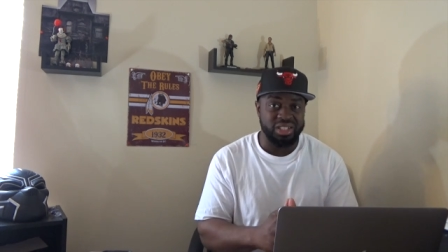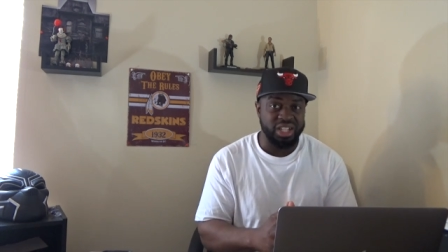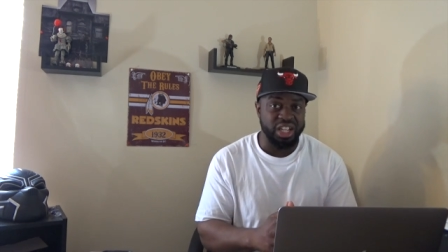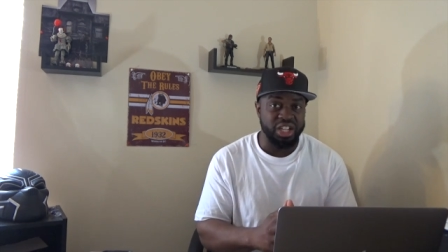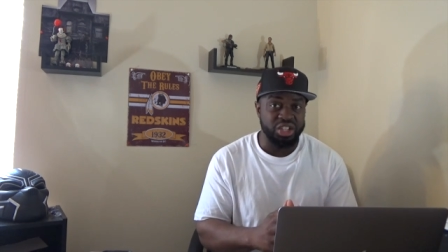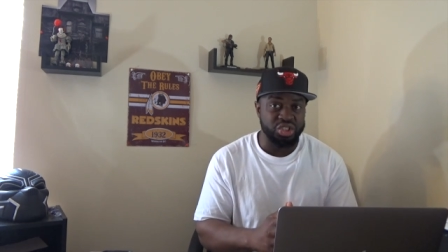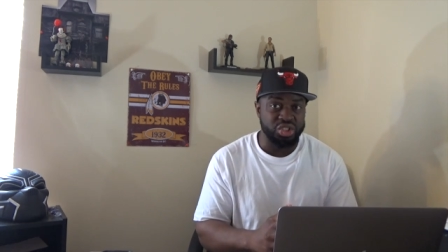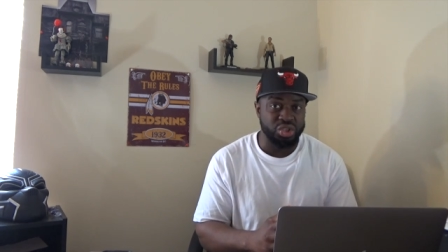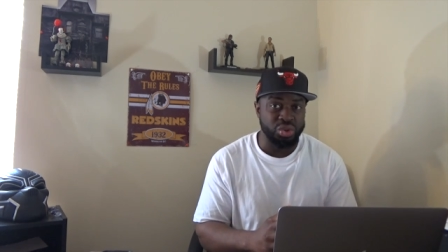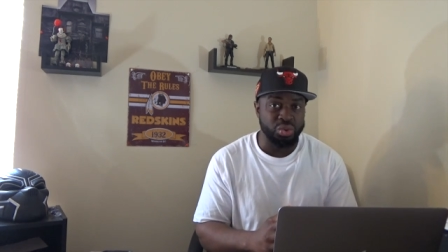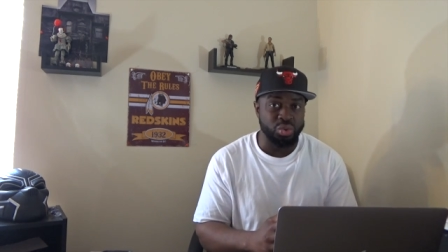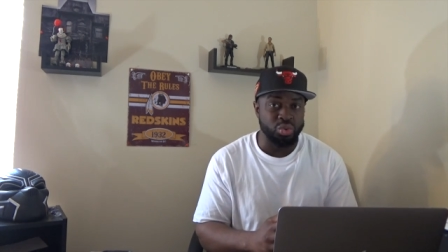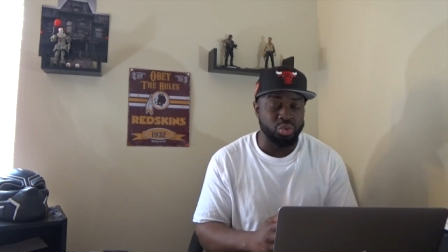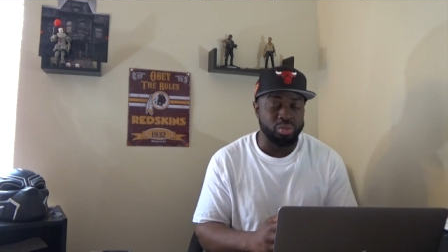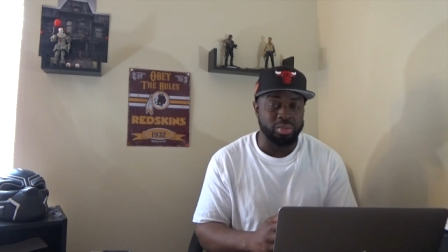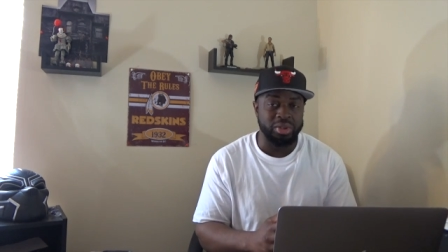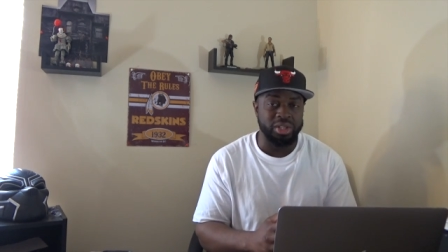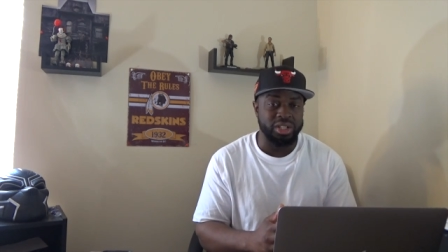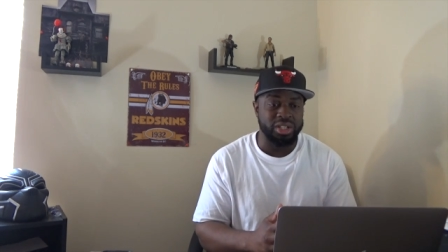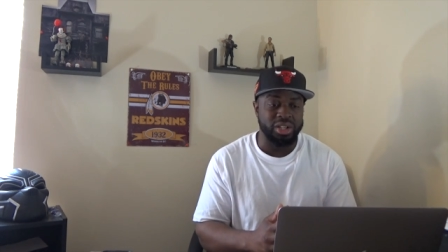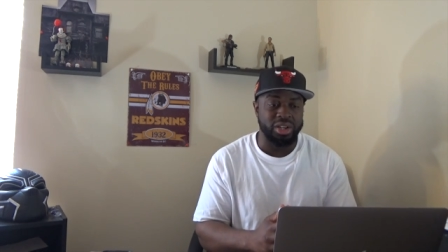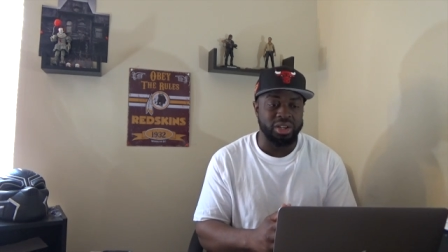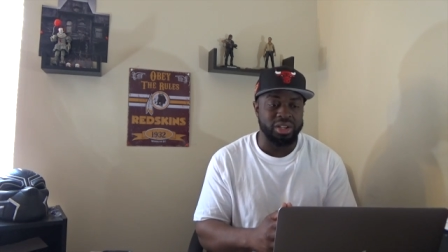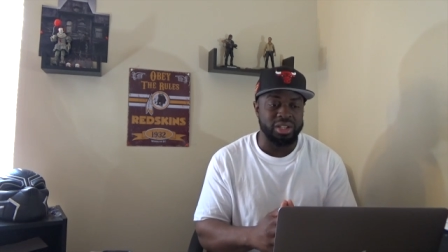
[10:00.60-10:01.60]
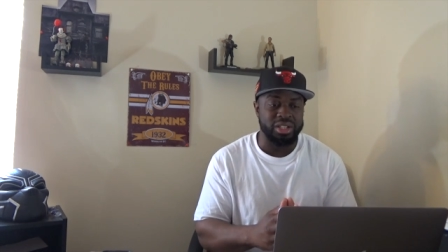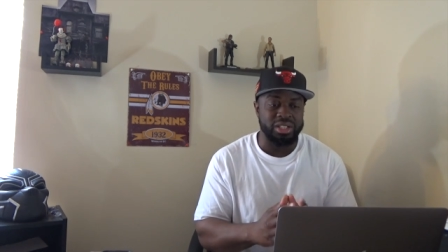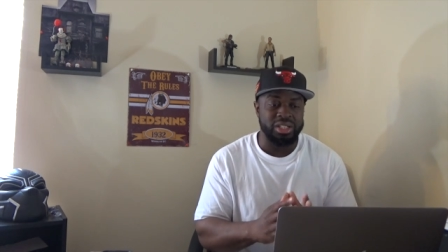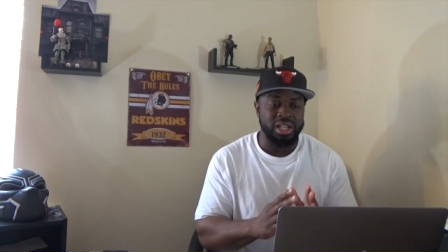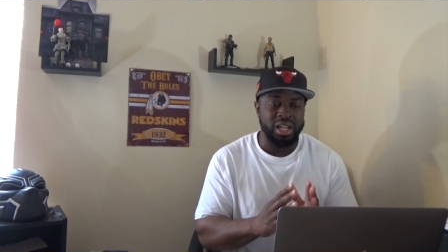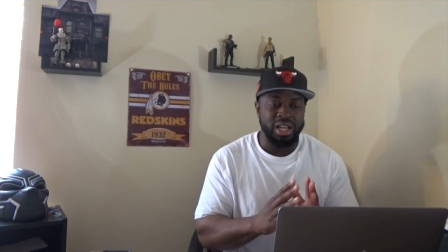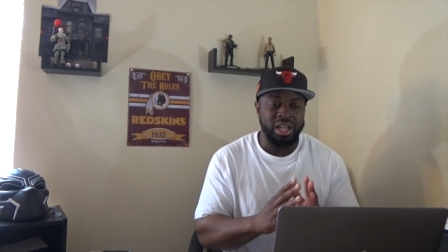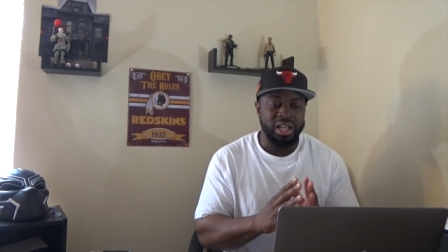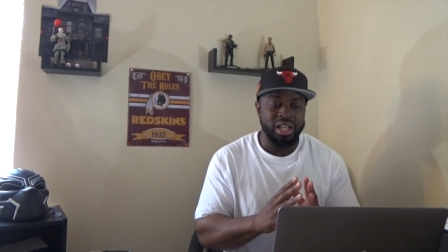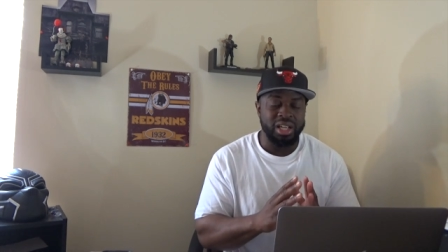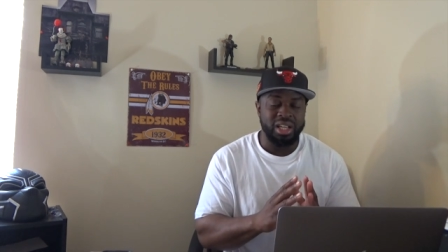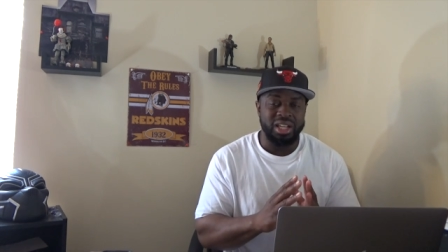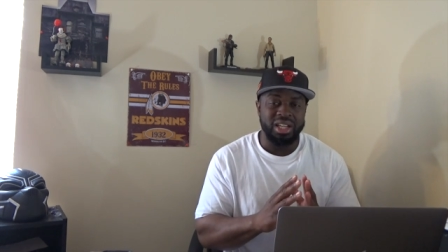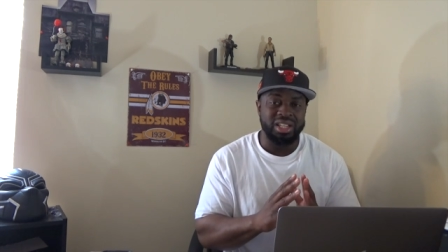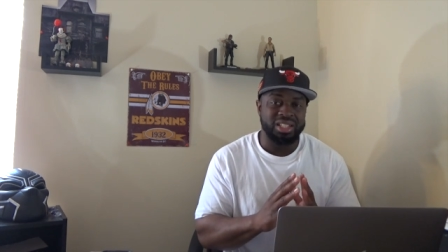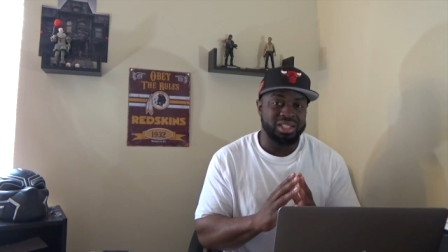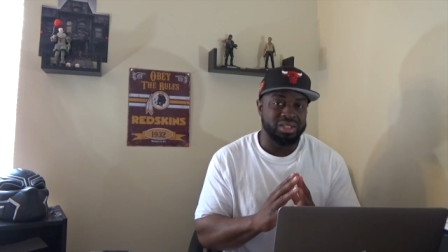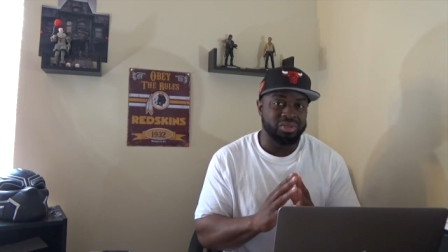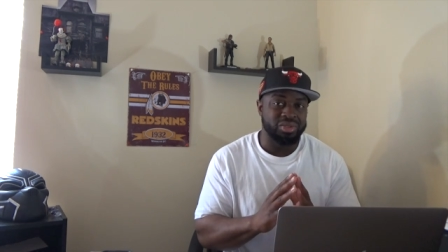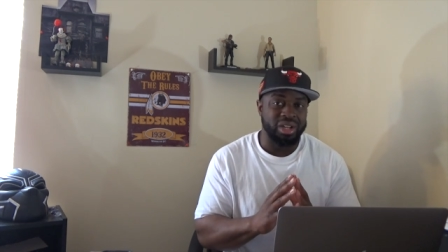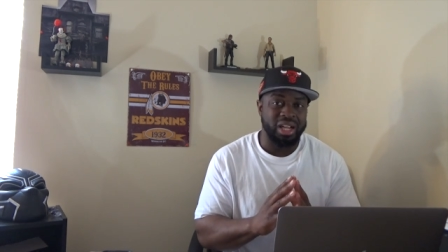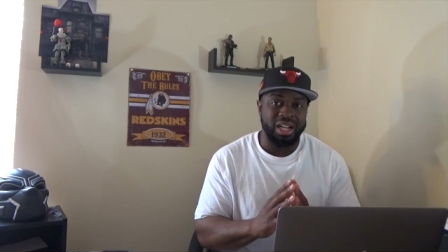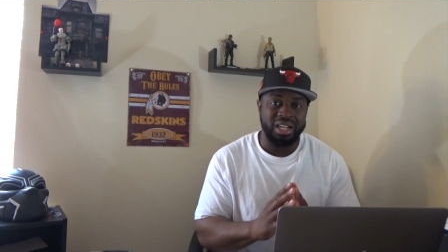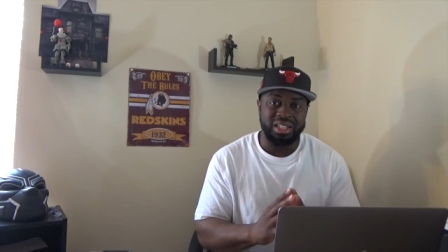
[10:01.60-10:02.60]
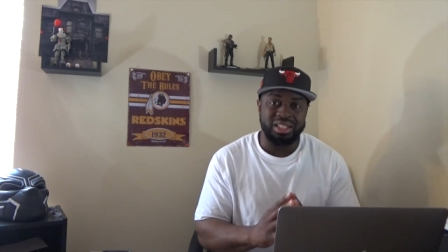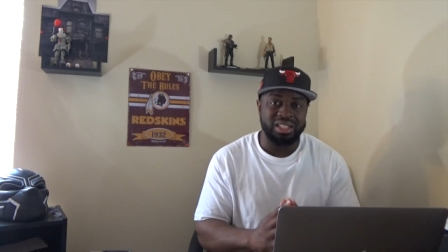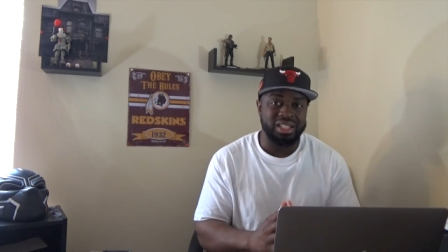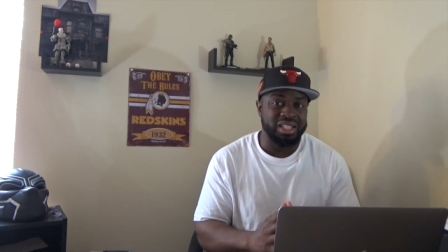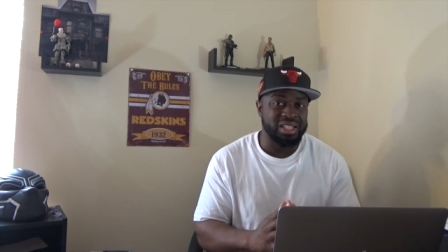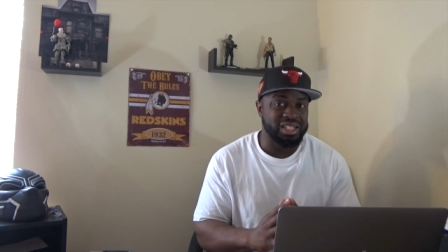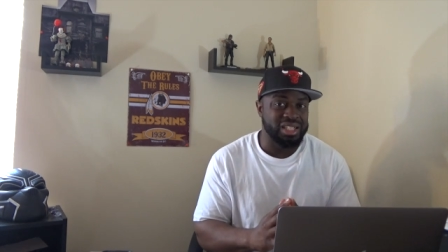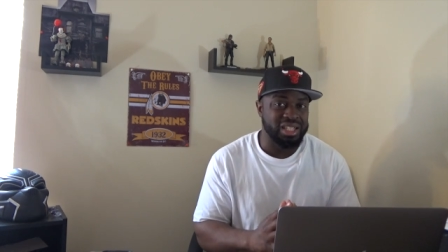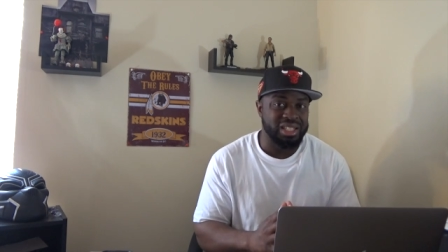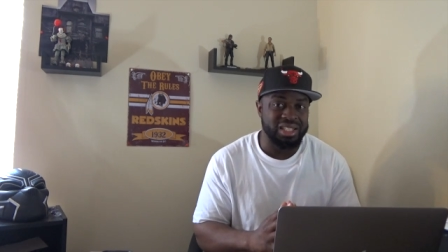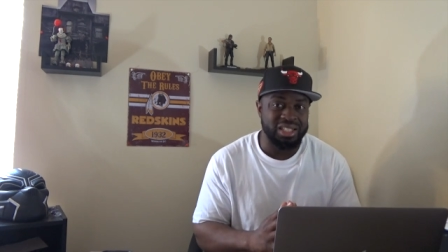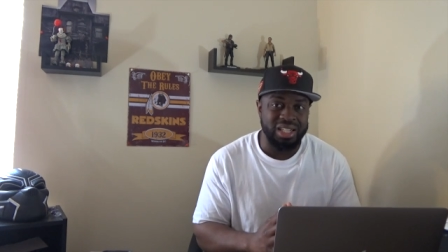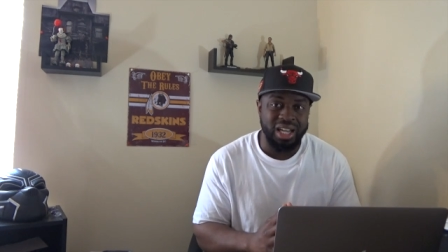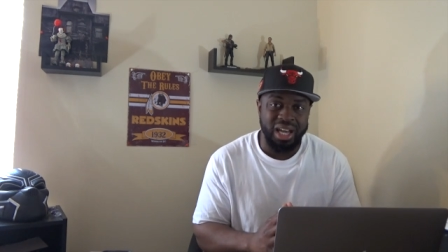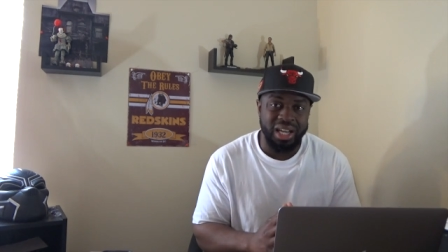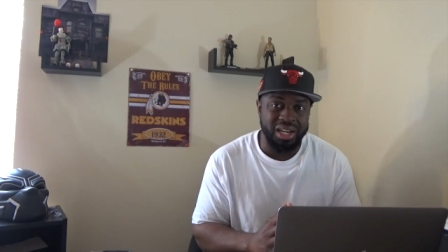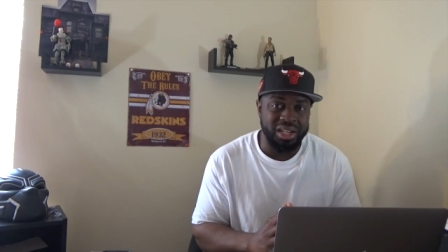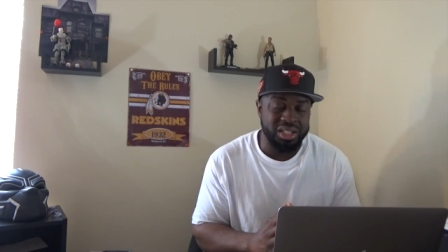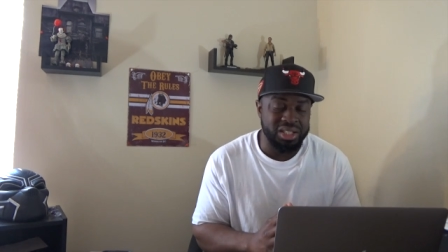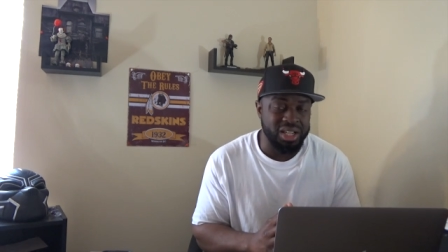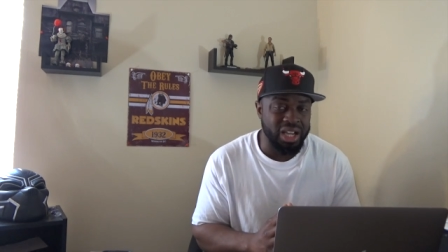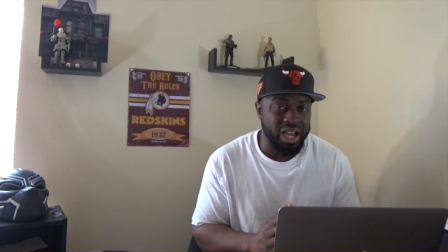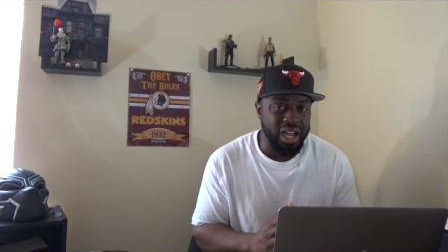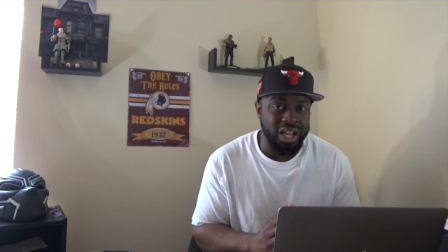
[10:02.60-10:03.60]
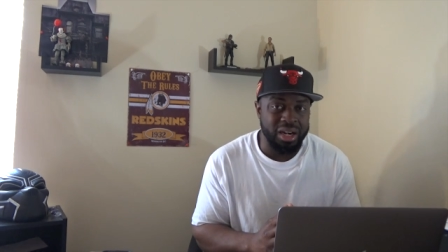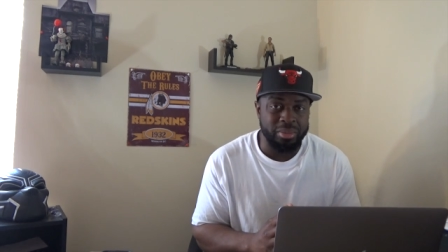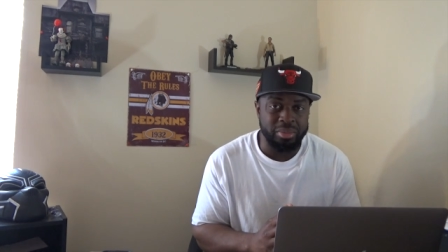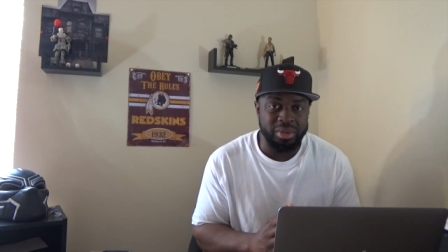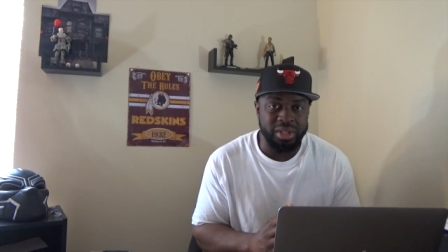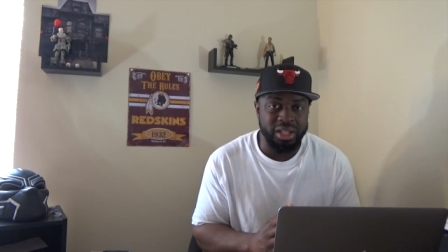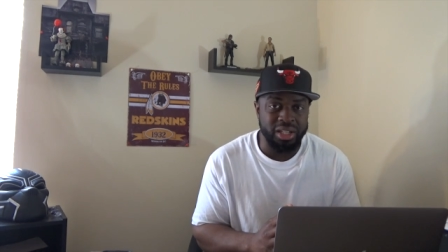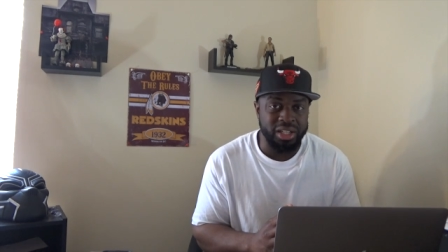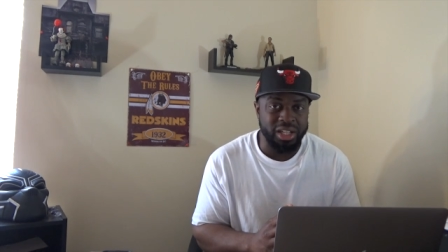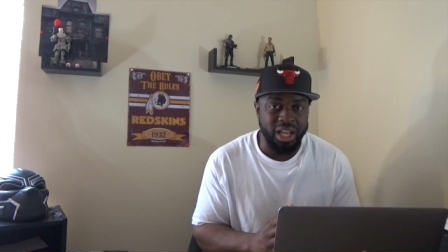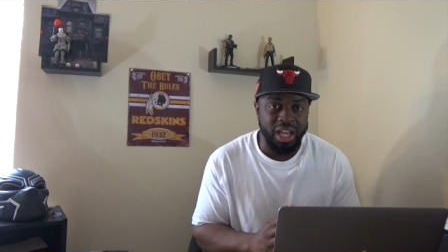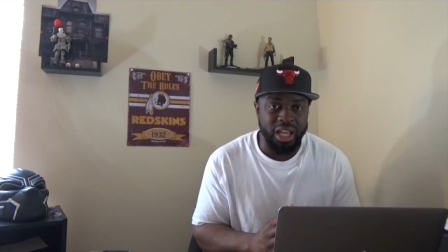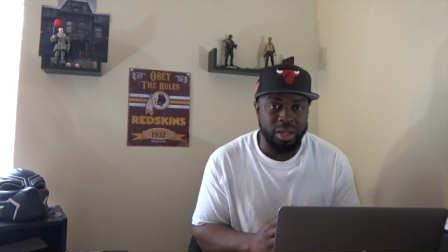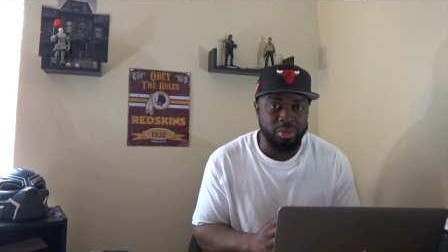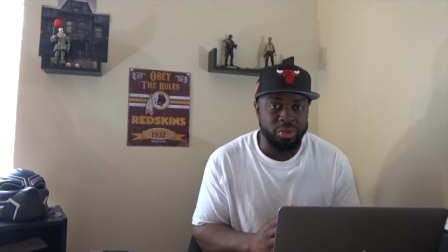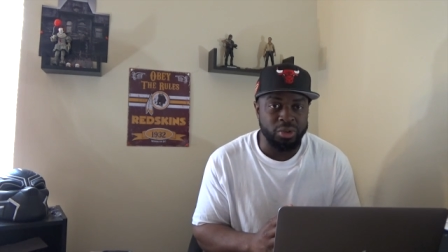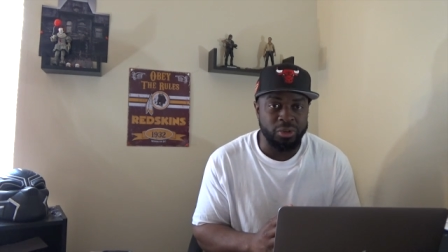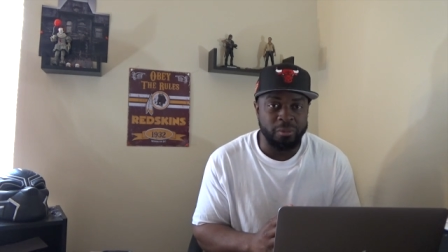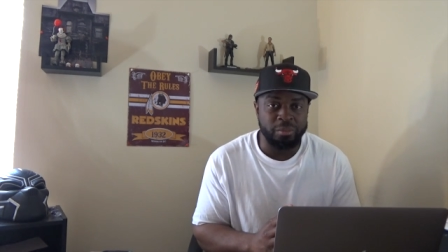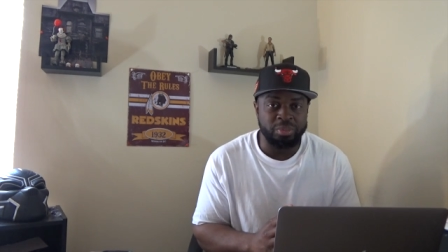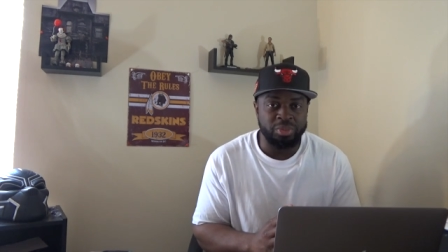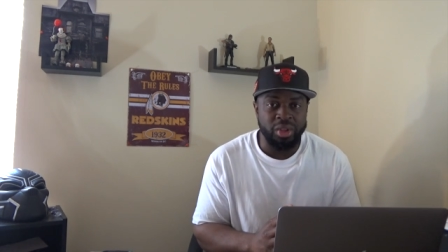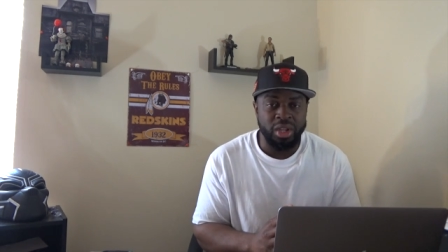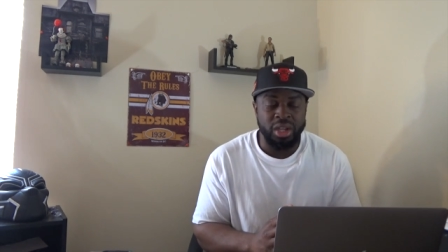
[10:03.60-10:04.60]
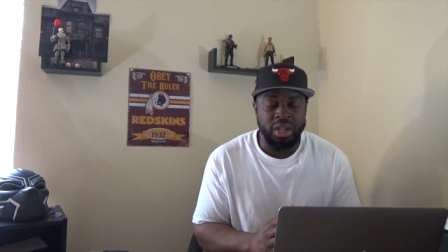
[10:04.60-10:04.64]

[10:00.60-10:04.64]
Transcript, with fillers: stay tuned because it's like I said, it's an exciting time to be a gamer